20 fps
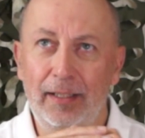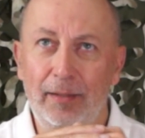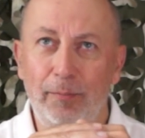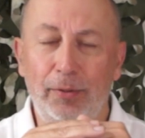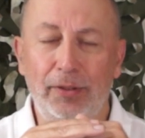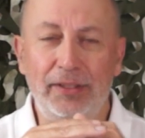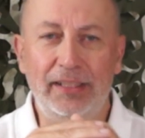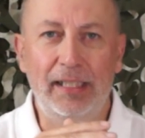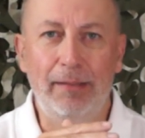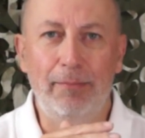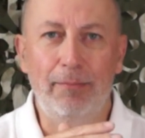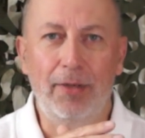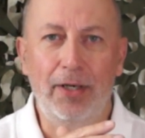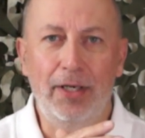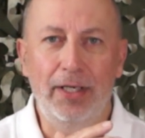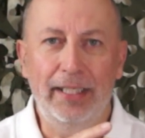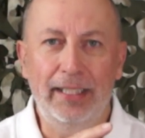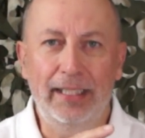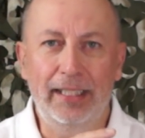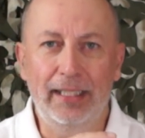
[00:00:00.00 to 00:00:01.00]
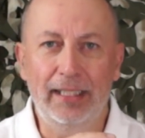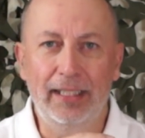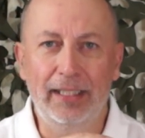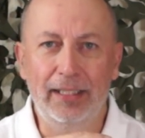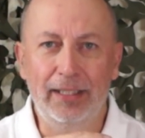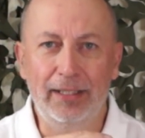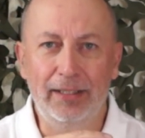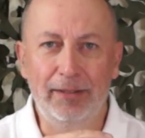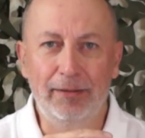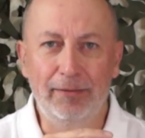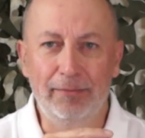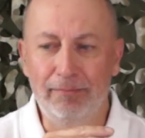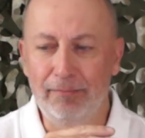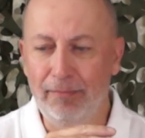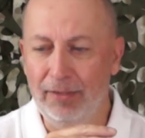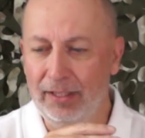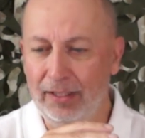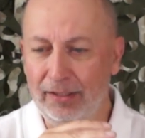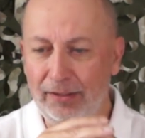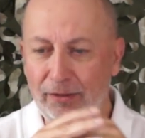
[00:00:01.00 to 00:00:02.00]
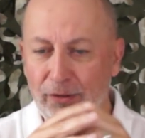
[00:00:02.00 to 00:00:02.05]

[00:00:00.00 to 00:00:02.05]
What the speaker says: present my my